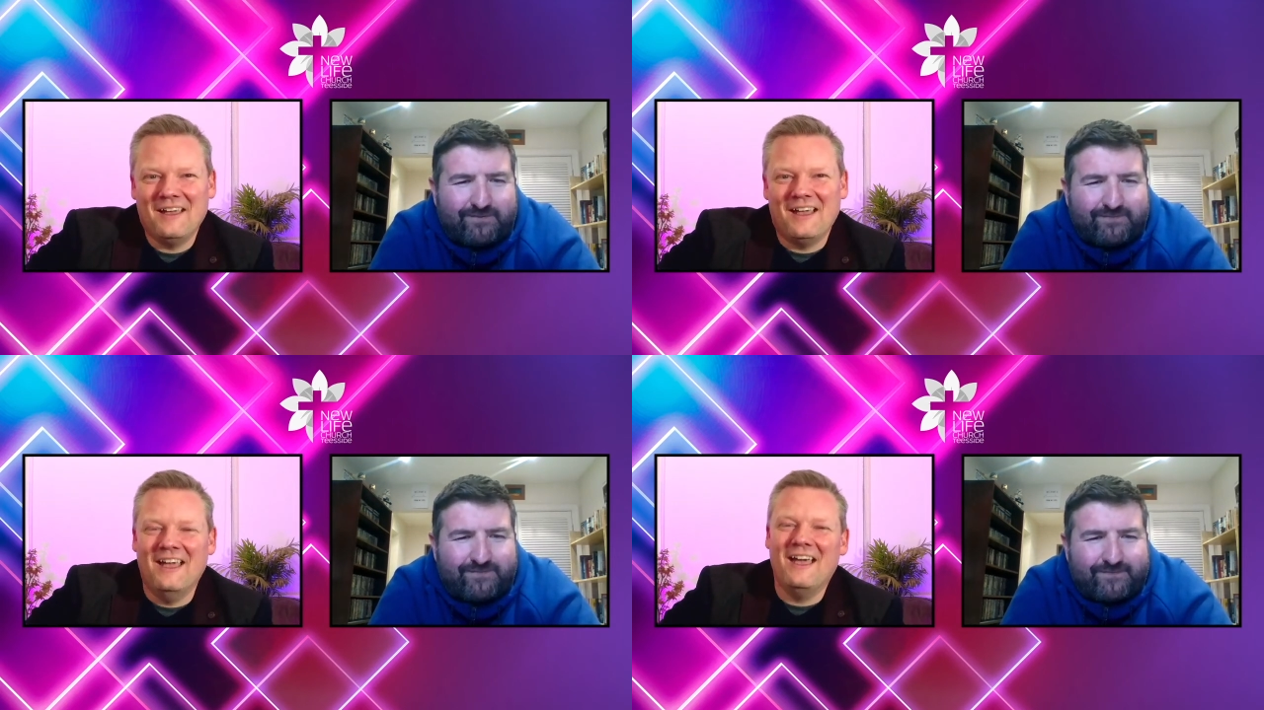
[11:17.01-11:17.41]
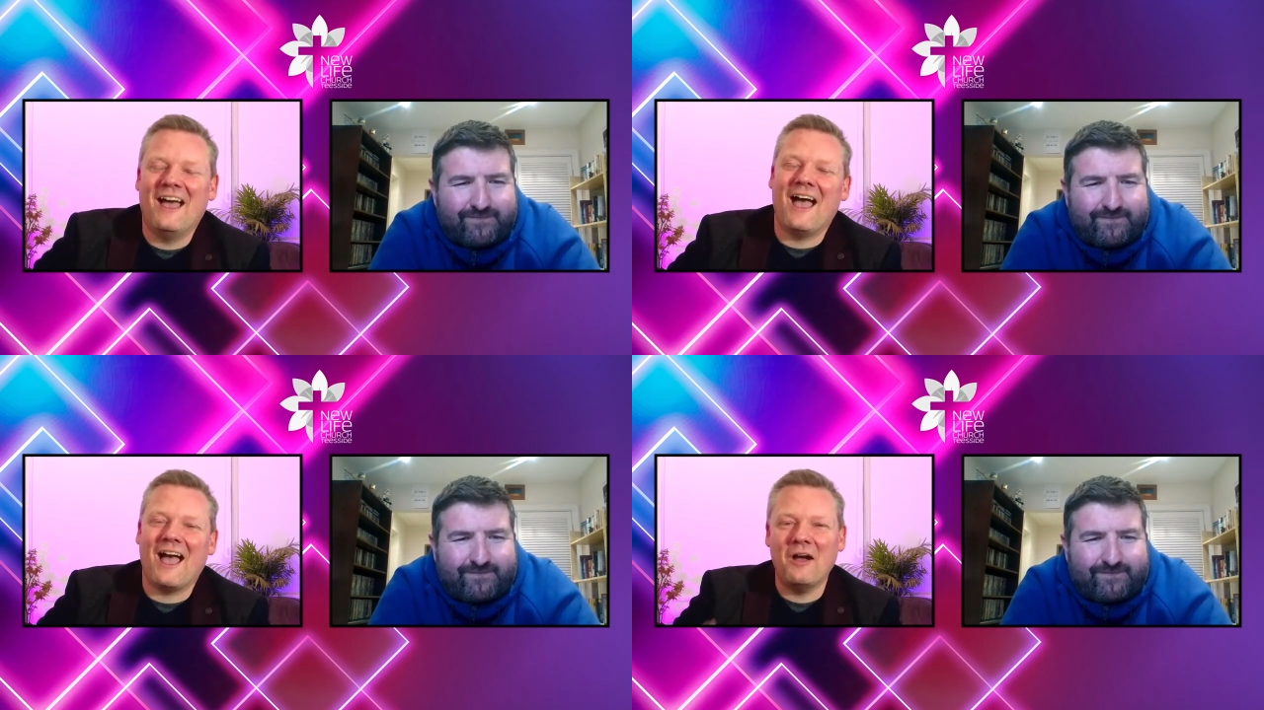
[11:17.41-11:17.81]

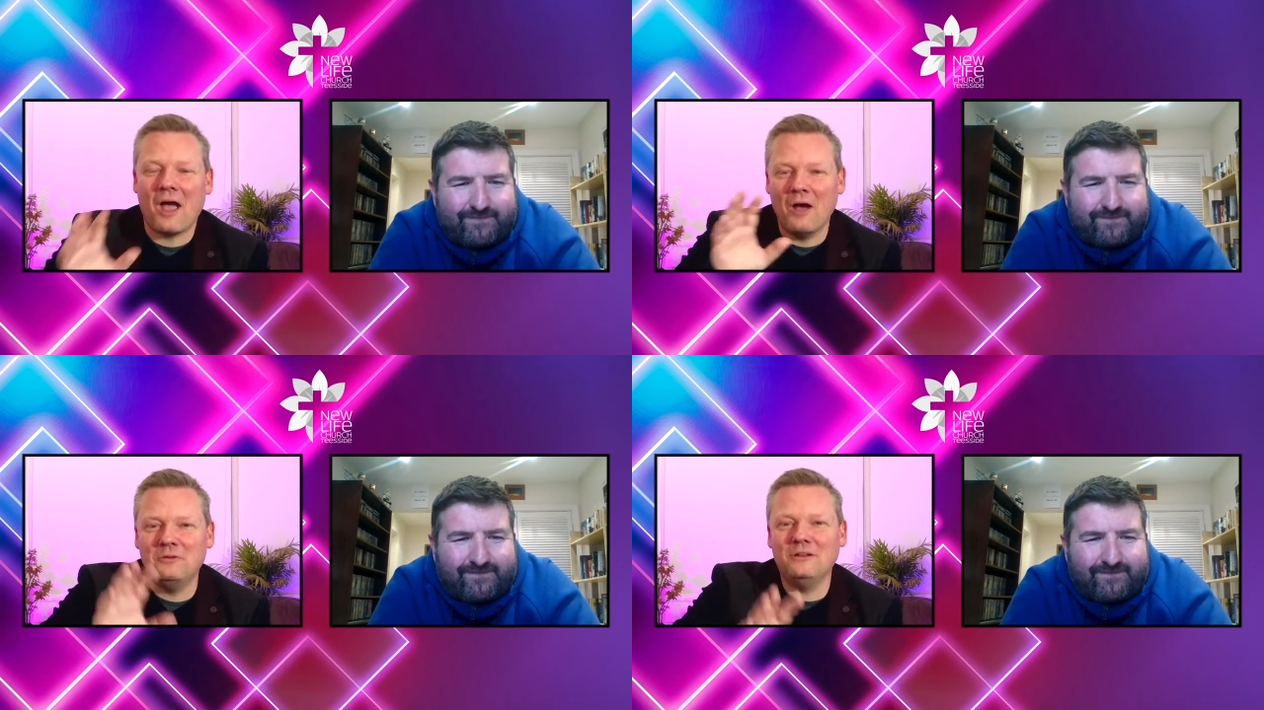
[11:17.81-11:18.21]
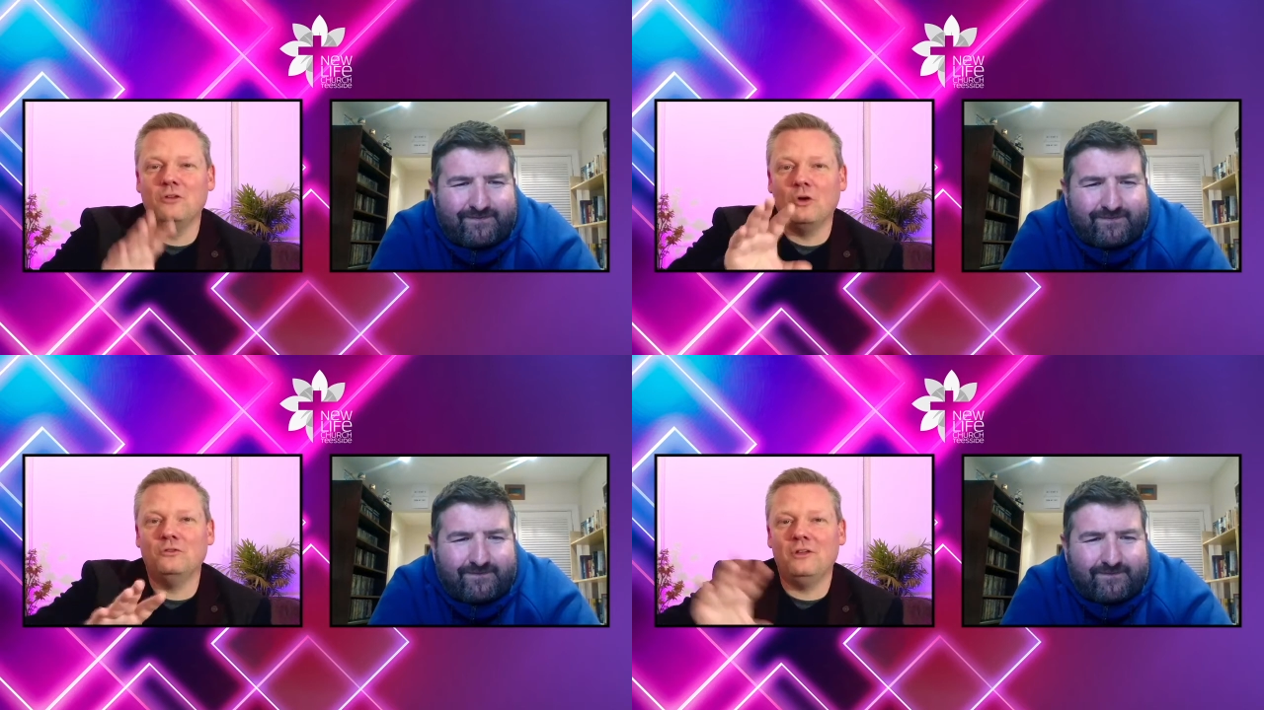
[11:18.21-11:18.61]
Speaker 1: how, how did
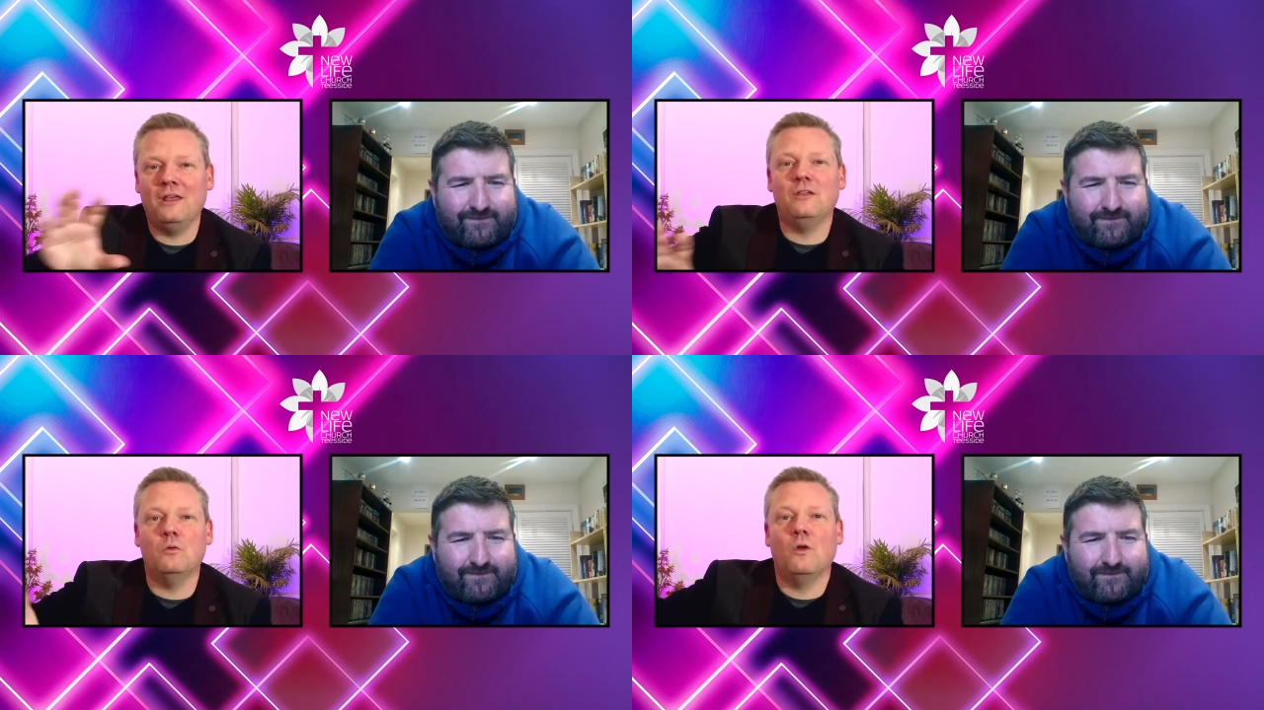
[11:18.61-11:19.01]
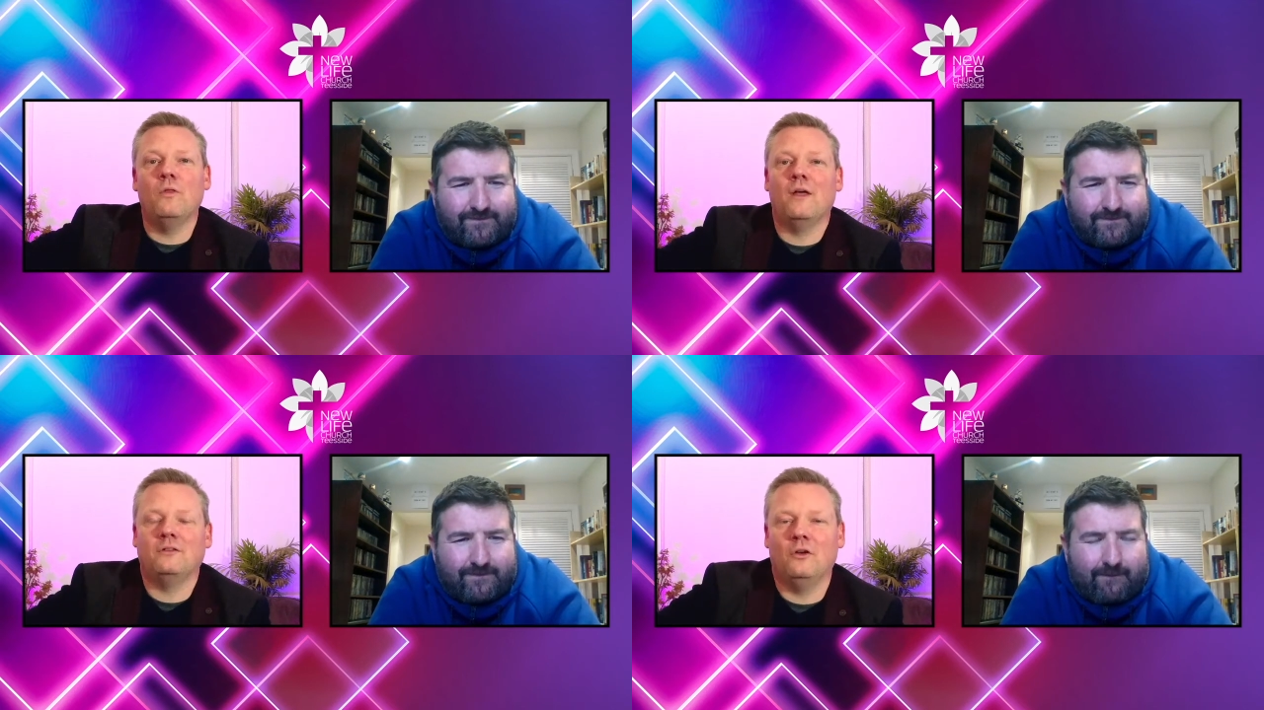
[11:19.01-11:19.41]
God take you on
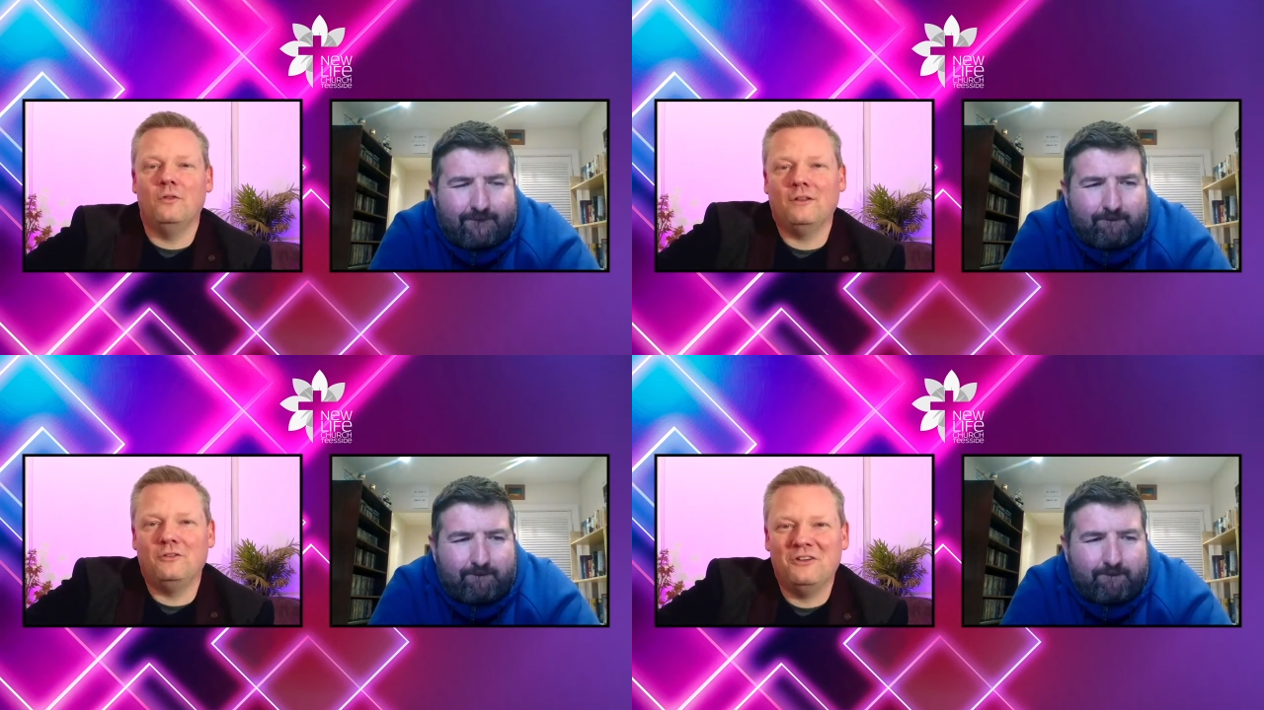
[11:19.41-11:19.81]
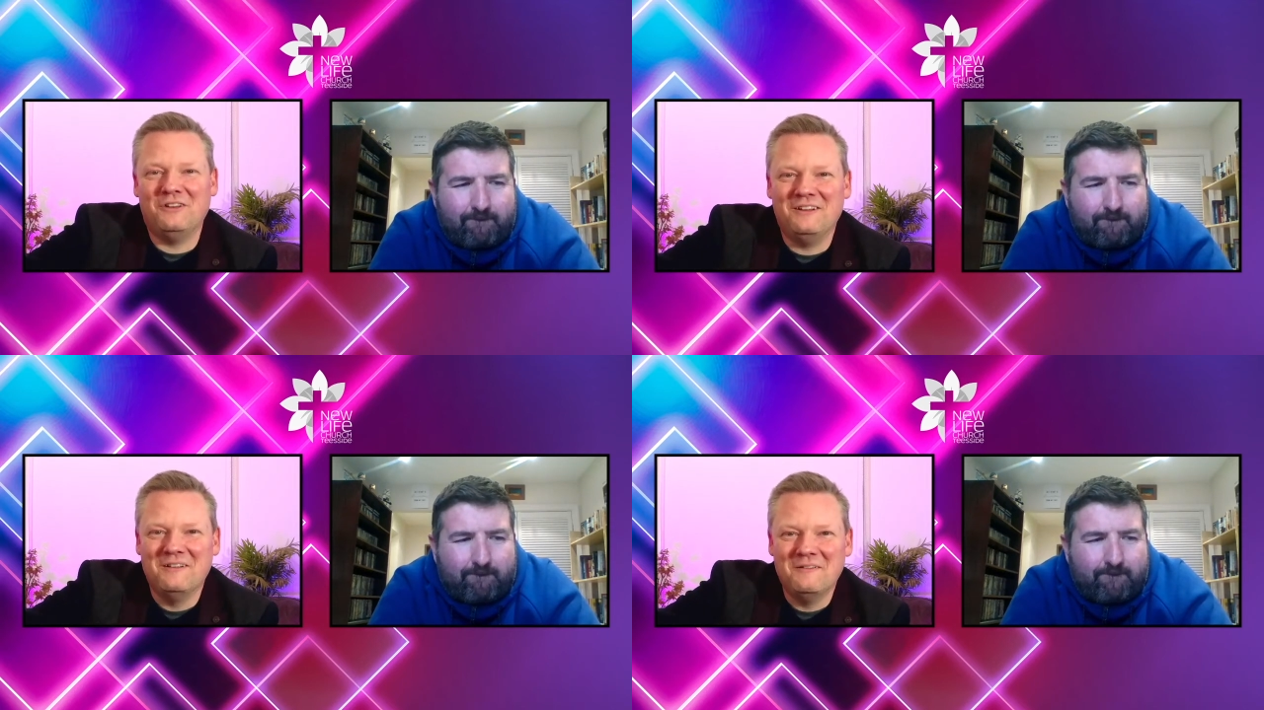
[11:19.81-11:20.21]
that on that journey?